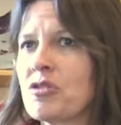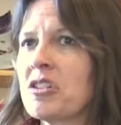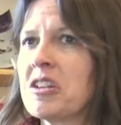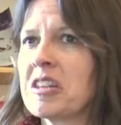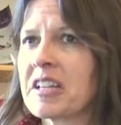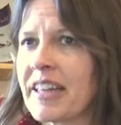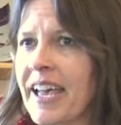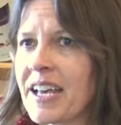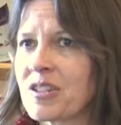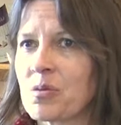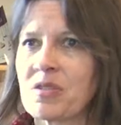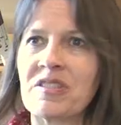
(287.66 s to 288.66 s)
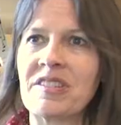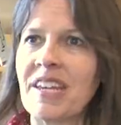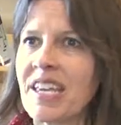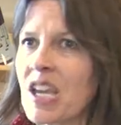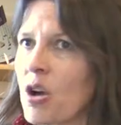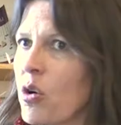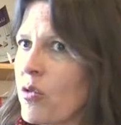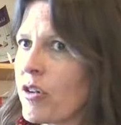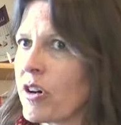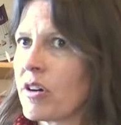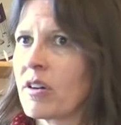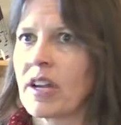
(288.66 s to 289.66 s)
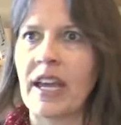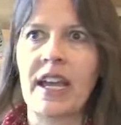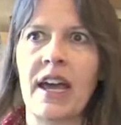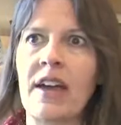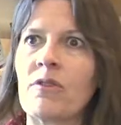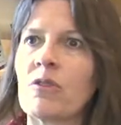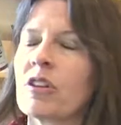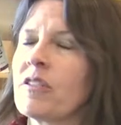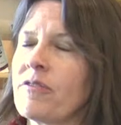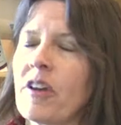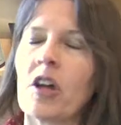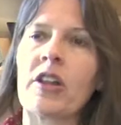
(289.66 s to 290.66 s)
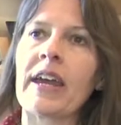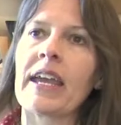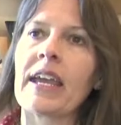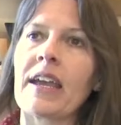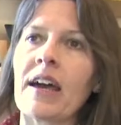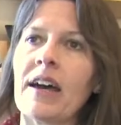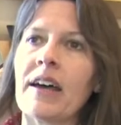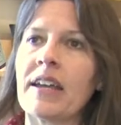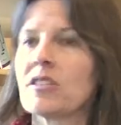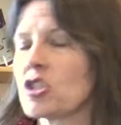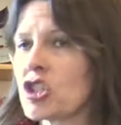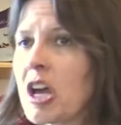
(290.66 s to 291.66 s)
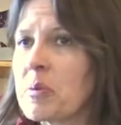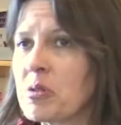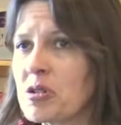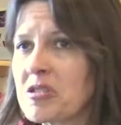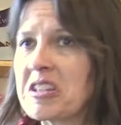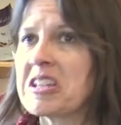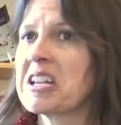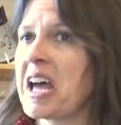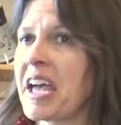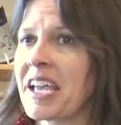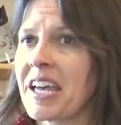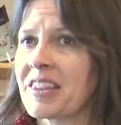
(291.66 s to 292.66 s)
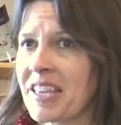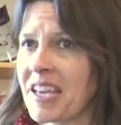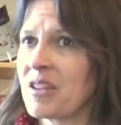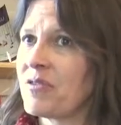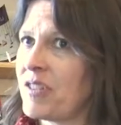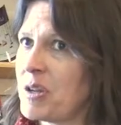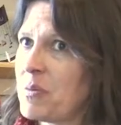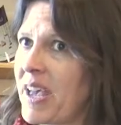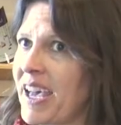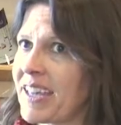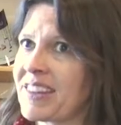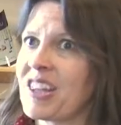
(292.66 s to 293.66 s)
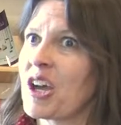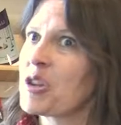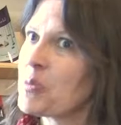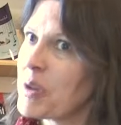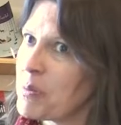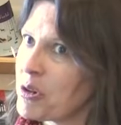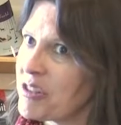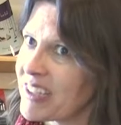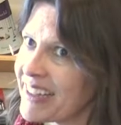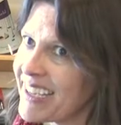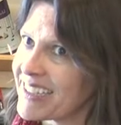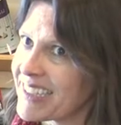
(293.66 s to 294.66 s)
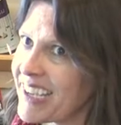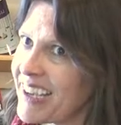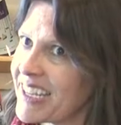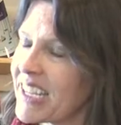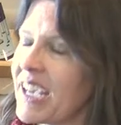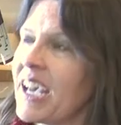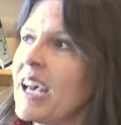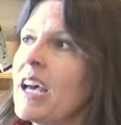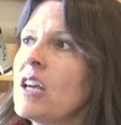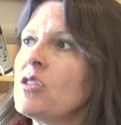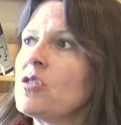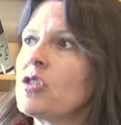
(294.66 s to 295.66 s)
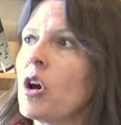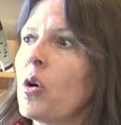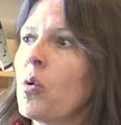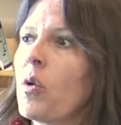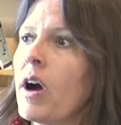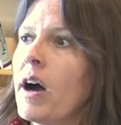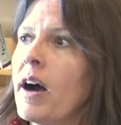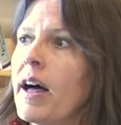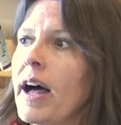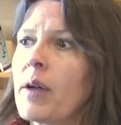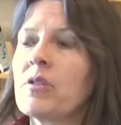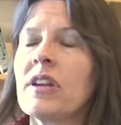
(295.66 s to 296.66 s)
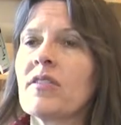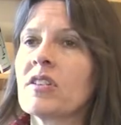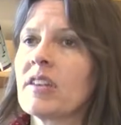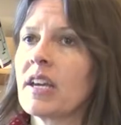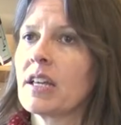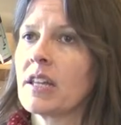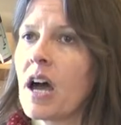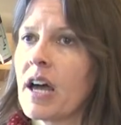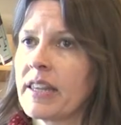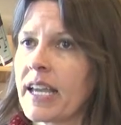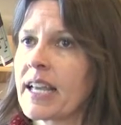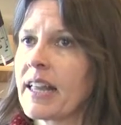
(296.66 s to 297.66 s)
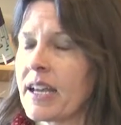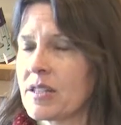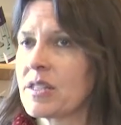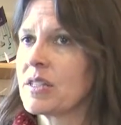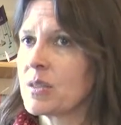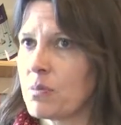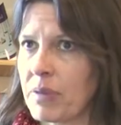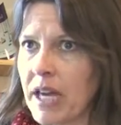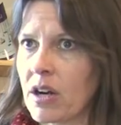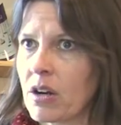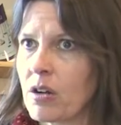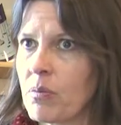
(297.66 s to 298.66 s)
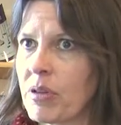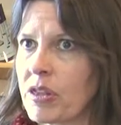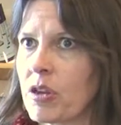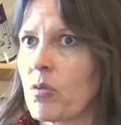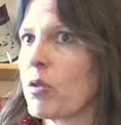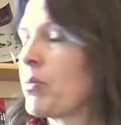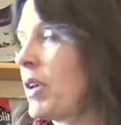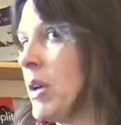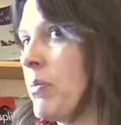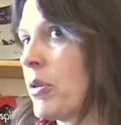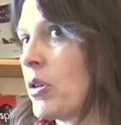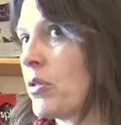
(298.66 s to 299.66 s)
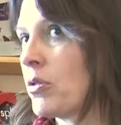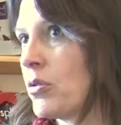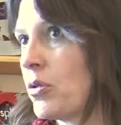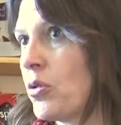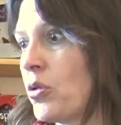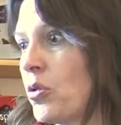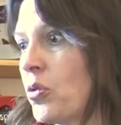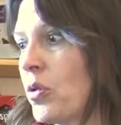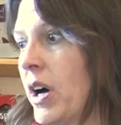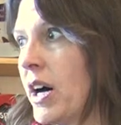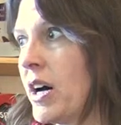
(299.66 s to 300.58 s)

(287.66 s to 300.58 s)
in the class wasn't taking over, and I really felt like as a shy person, I got the kind of feedback the other people in the class got. So I would never say an online class is better, but there were people who